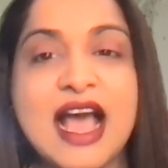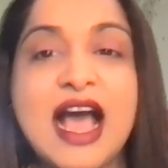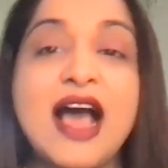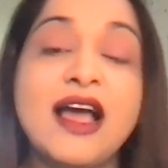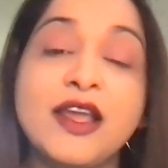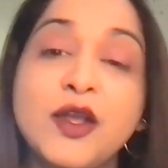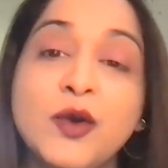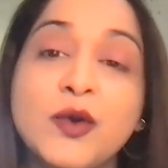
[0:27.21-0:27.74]

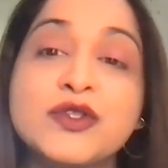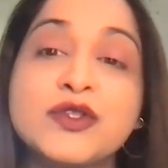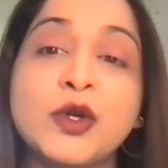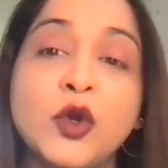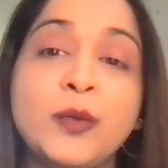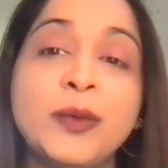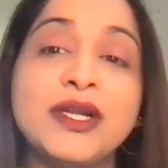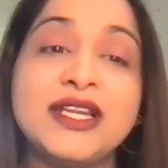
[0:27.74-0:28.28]
I host
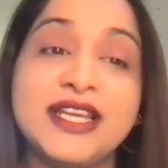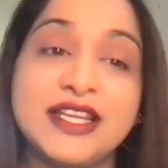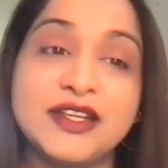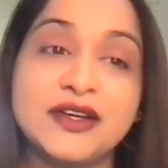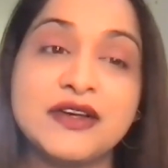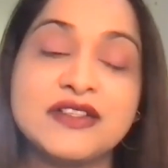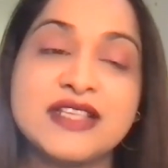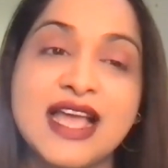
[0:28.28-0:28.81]
global
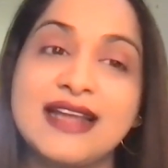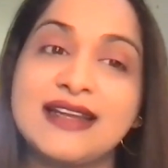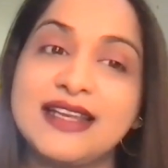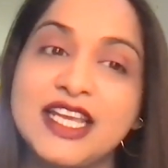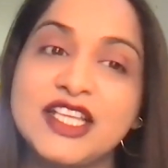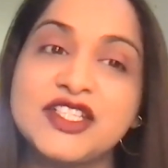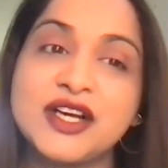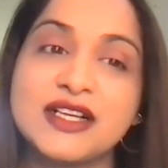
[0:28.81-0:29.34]
leaders and
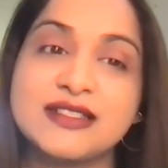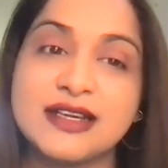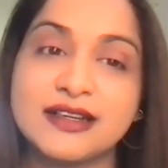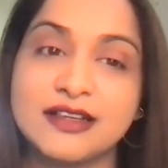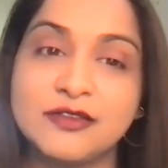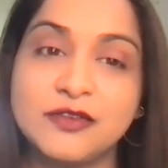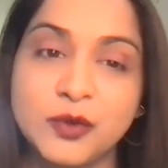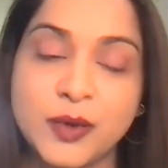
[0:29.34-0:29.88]
HR tech
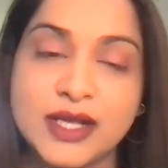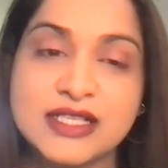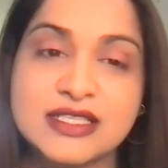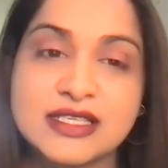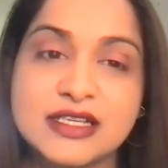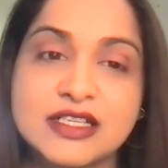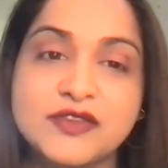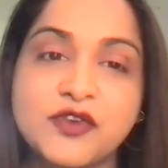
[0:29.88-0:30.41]
influencers